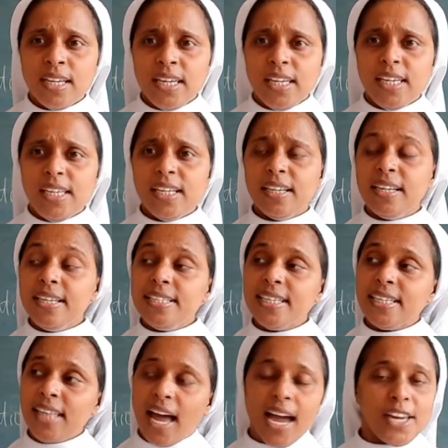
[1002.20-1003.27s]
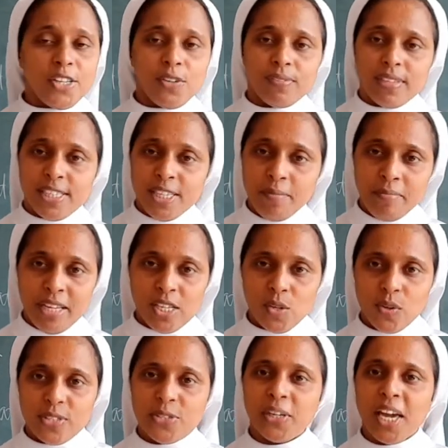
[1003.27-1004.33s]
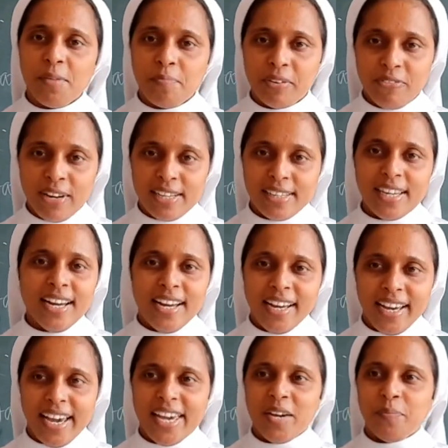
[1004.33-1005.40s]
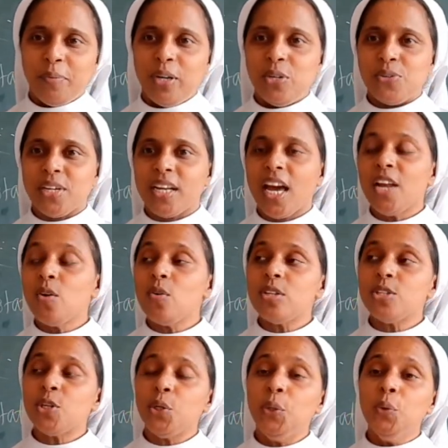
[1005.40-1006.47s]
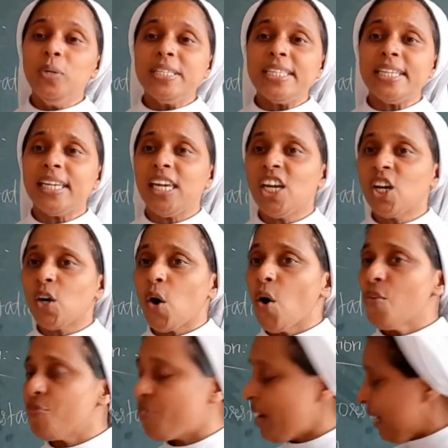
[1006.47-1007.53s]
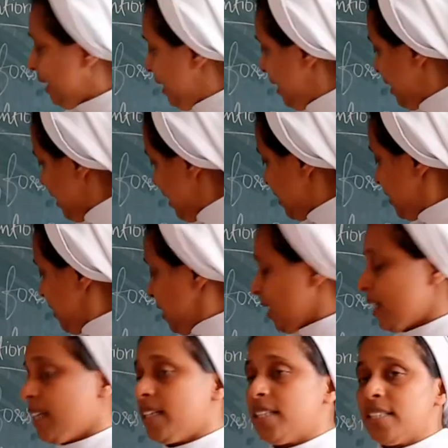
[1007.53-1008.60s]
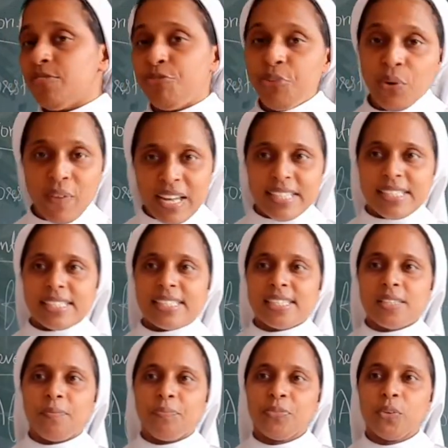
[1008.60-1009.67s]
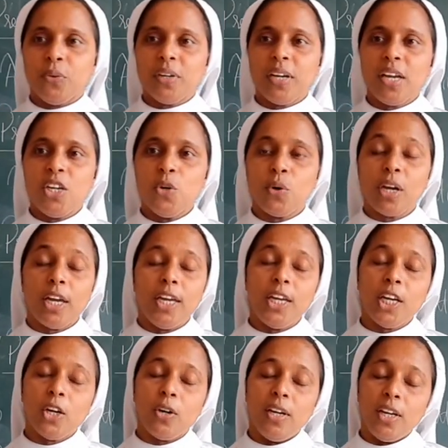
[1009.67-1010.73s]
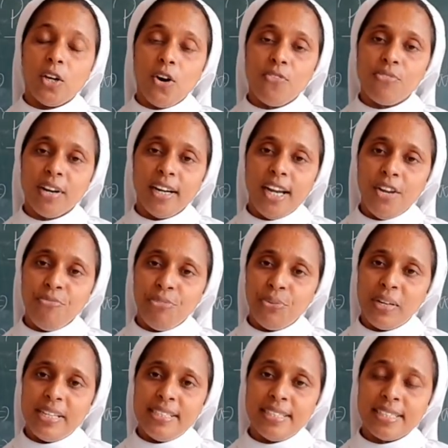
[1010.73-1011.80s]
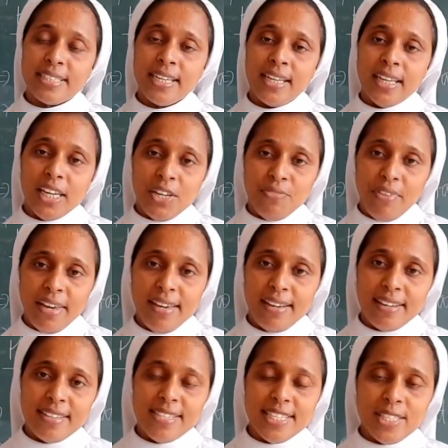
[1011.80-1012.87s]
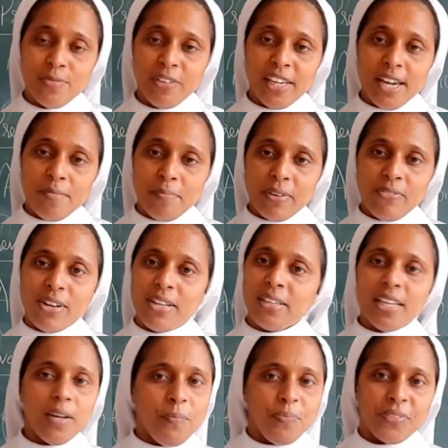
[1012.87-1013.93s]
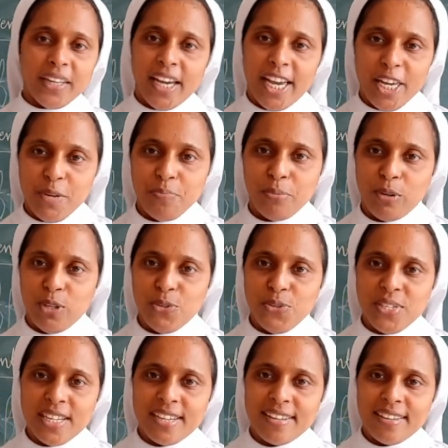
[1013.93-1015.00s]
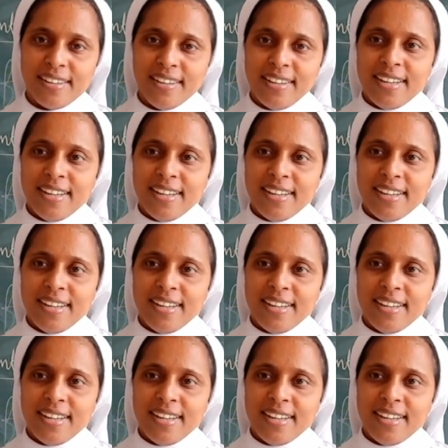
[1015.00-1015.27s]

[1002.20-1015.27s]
increasing the height of the chimneys also can prevent the air pollution. And also using eco-friendly fuels. Okay, eco-friendly fuels in vehicles, we can prevent the air pollution.